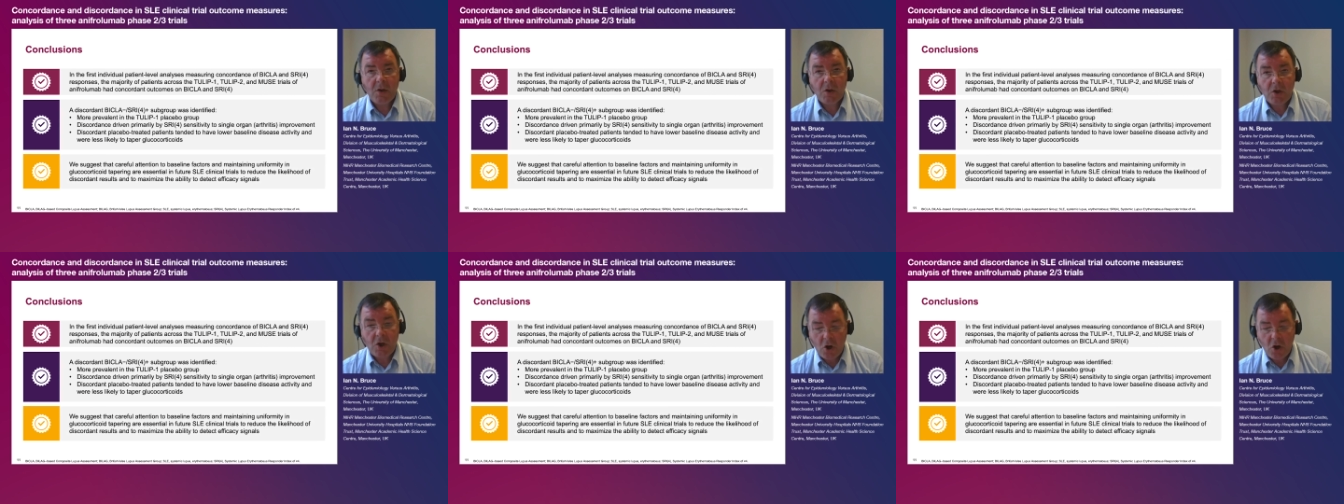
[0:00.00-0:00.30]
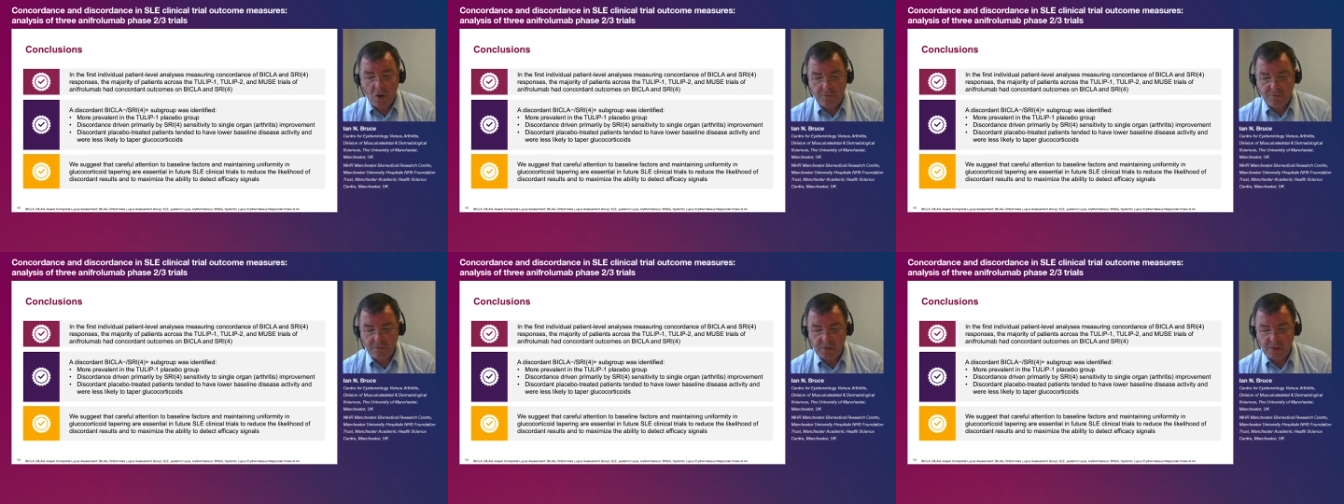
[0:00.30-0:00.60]

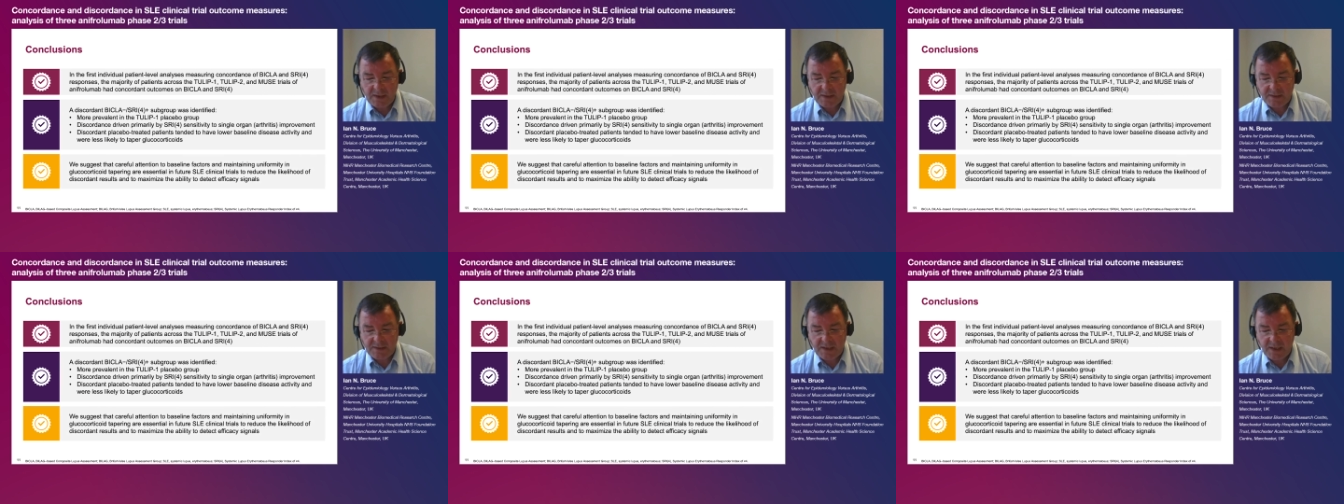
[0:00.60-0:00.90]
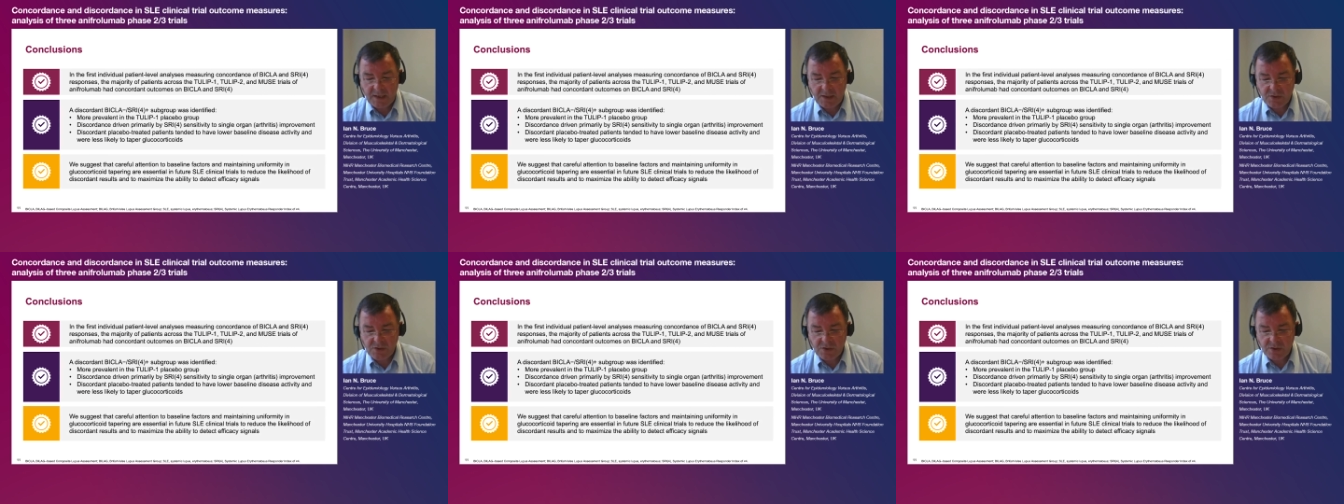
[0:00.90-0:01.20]
Careful
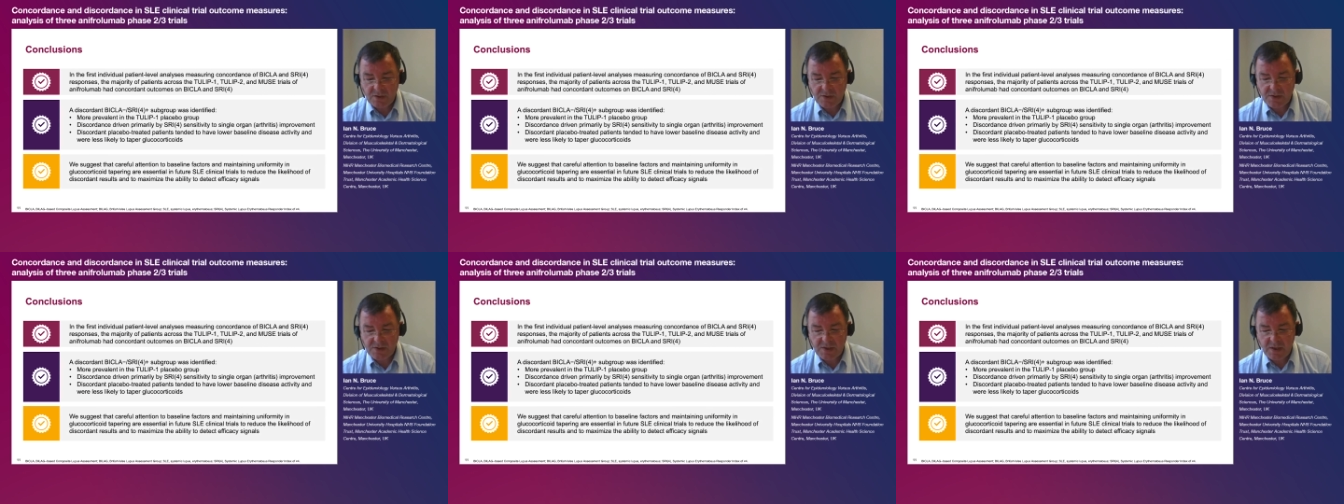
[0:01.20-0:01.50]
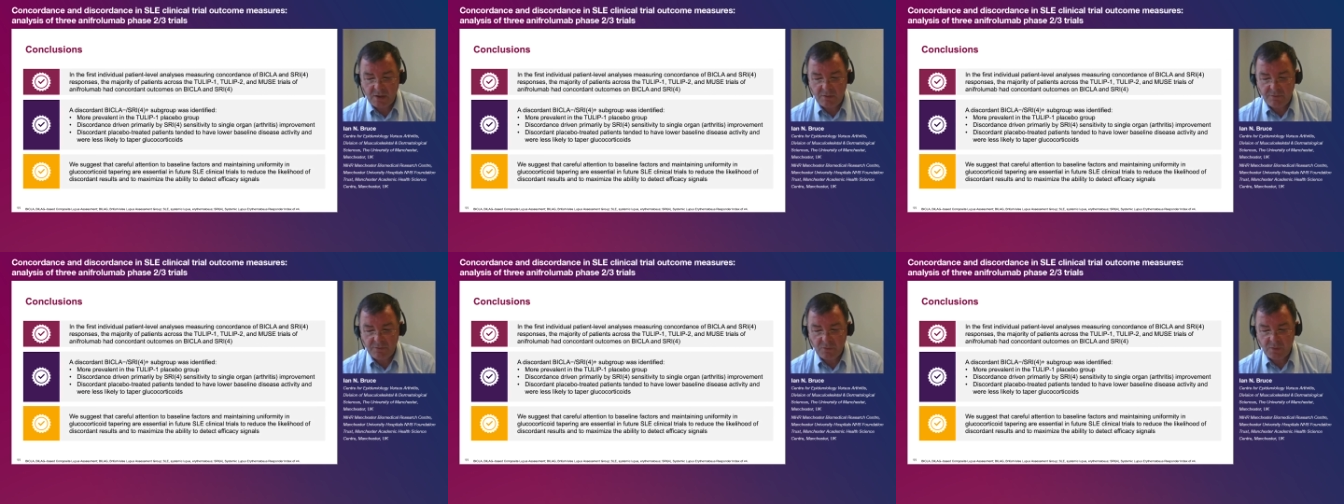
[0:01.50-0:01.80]
attention is
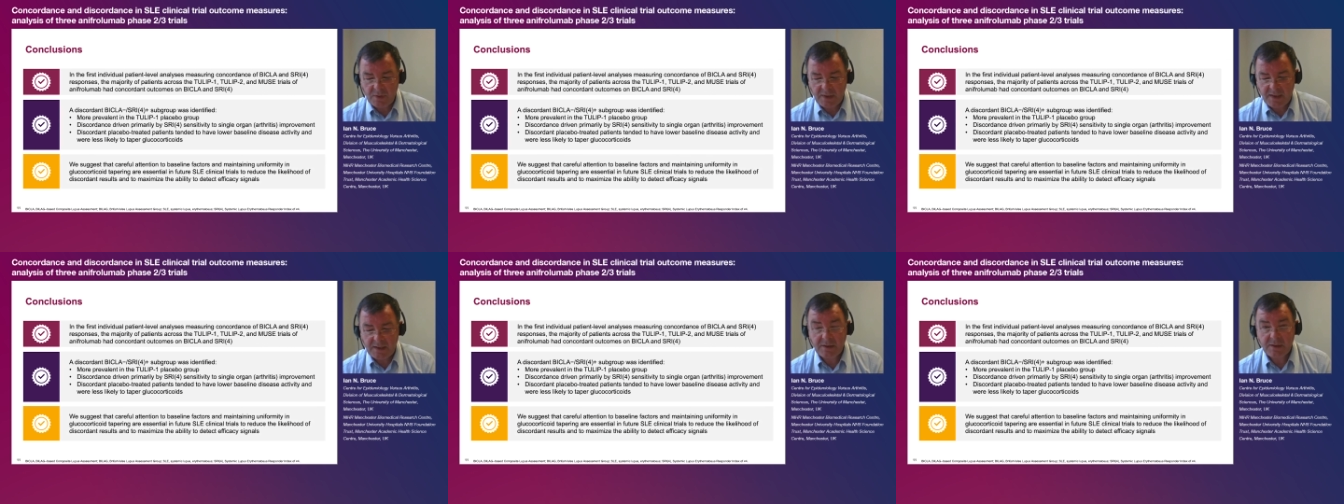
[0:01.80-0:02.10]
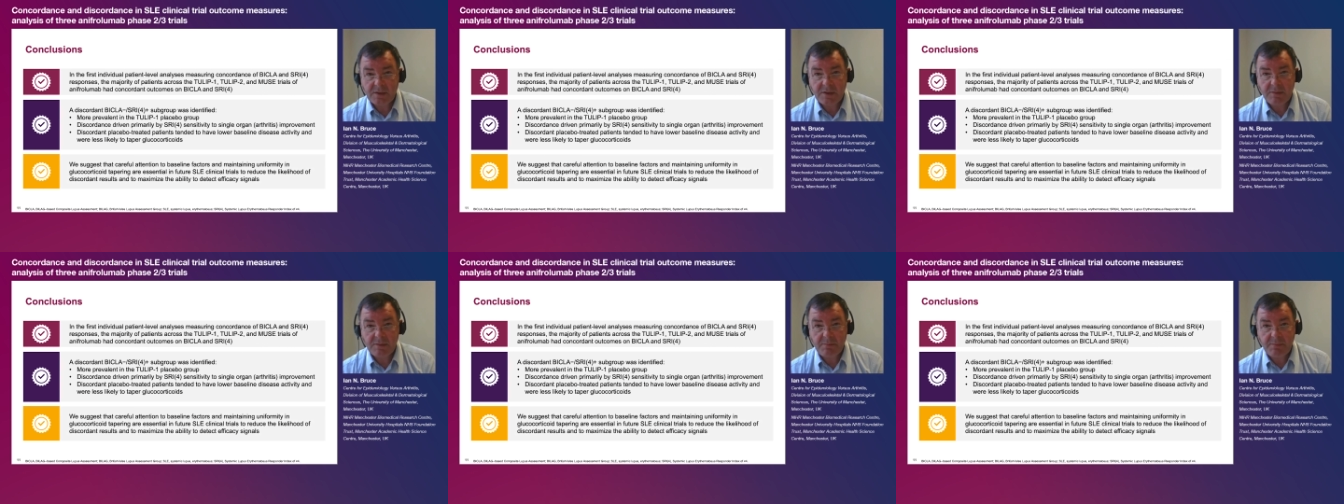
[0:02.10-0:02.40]
therefore
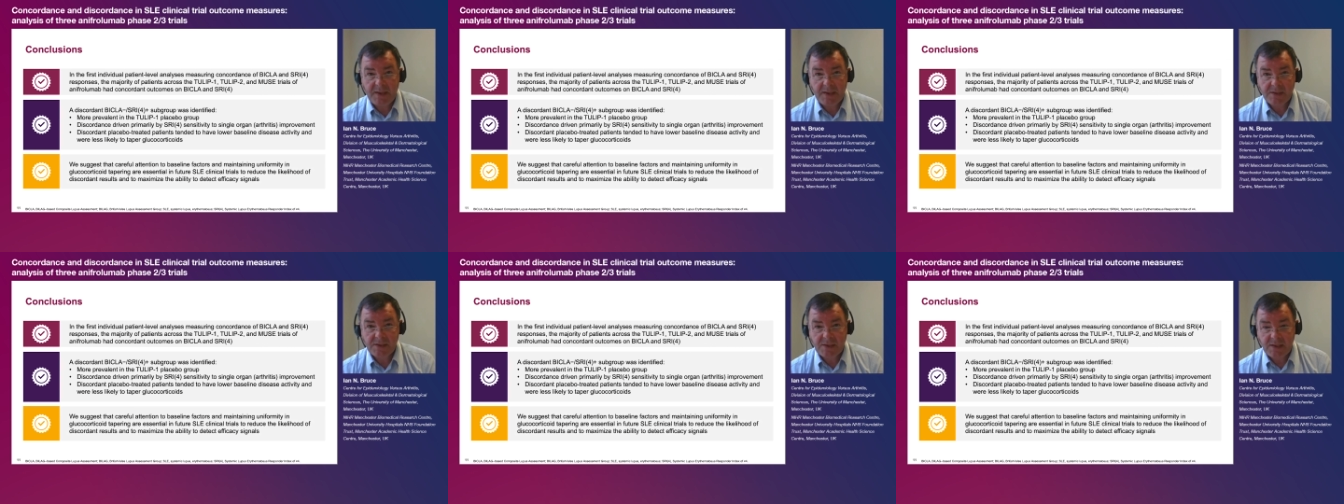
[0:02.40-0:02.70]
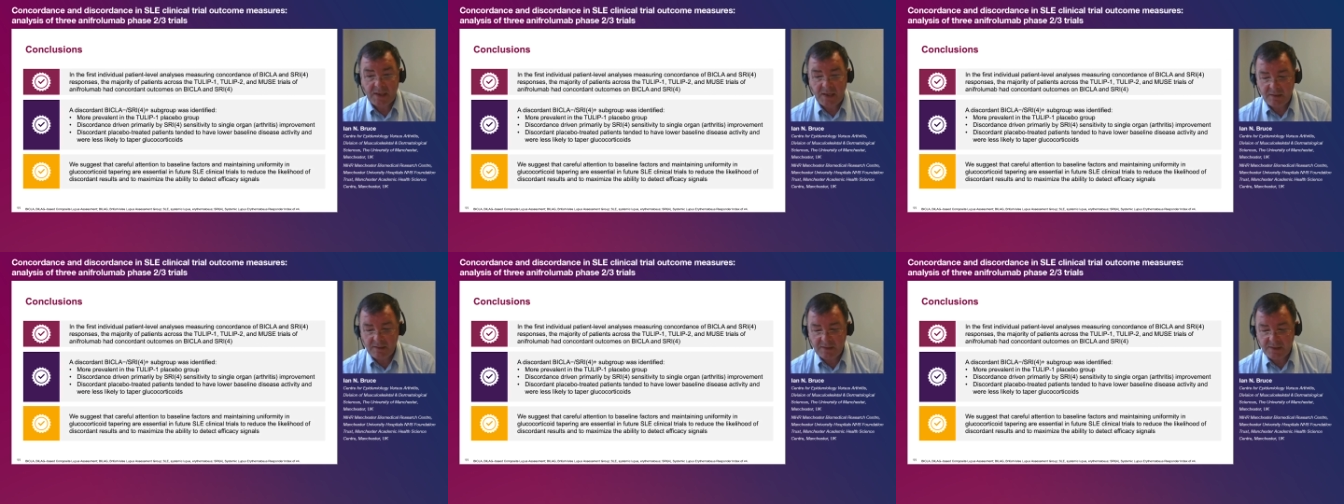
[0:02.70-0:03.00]
needed to
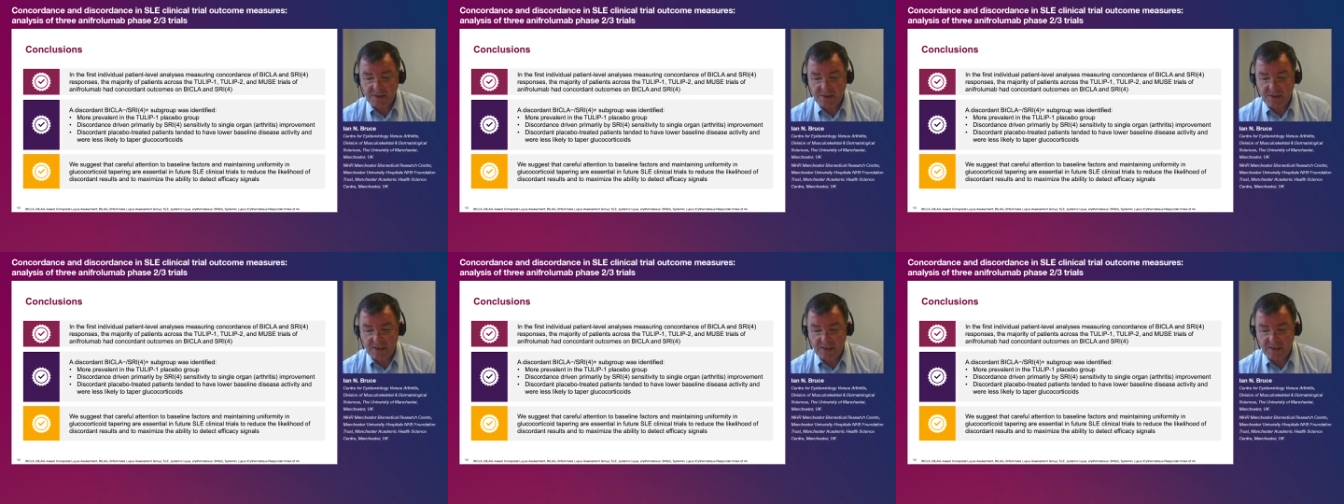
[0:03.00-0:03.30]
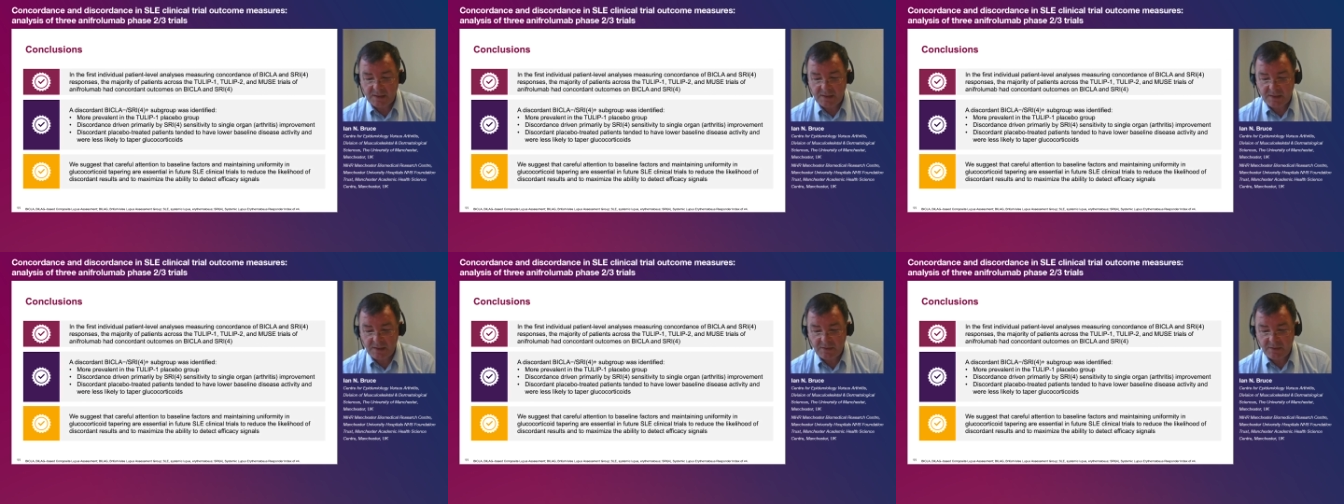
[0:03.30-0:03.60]
baseline
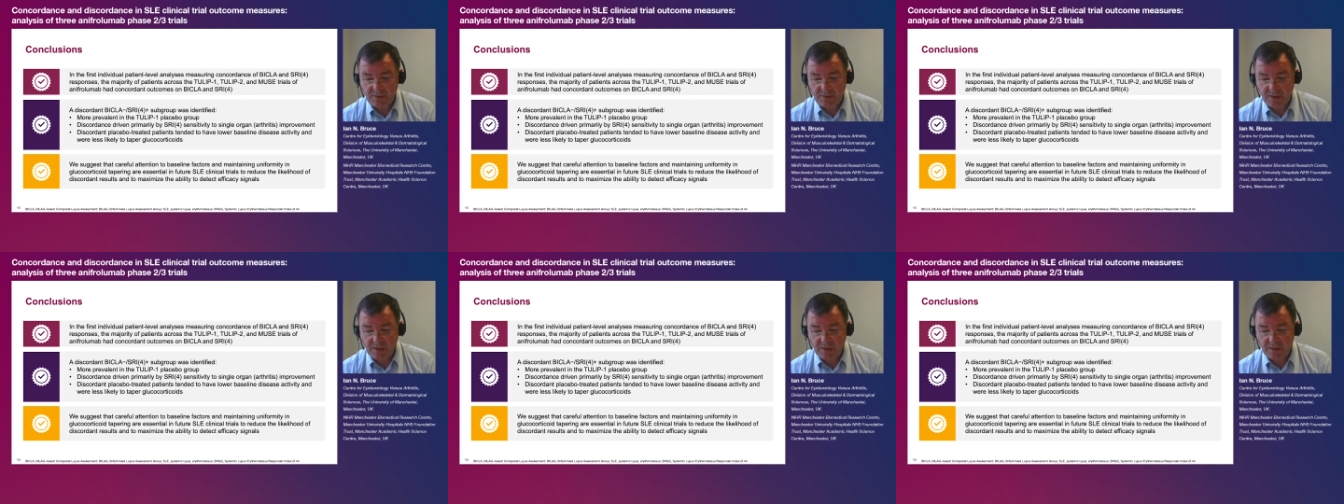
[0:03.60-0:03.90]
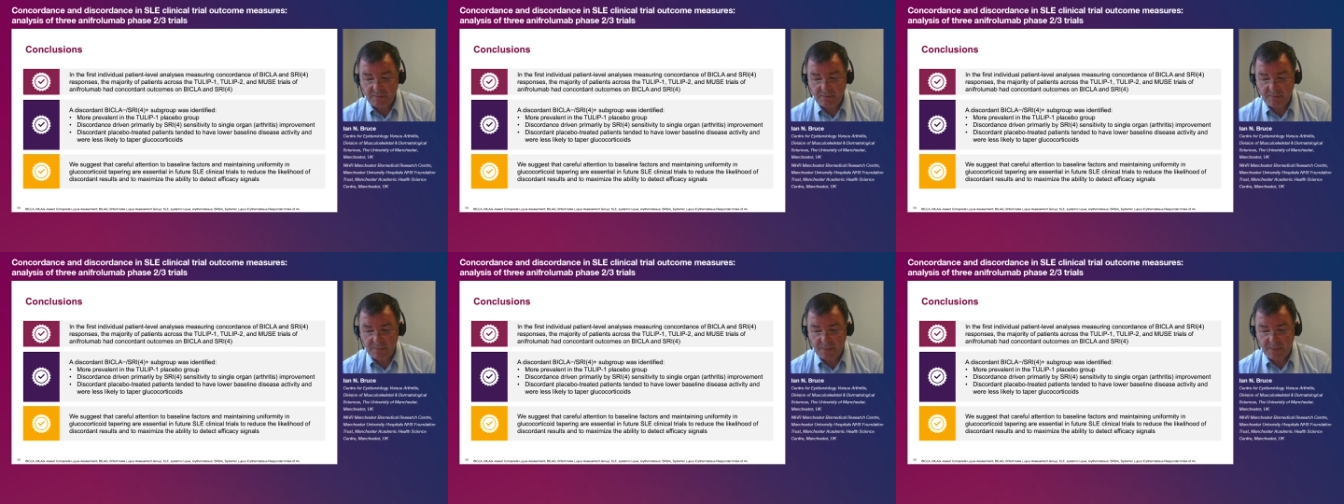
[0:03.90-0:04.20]
disease activity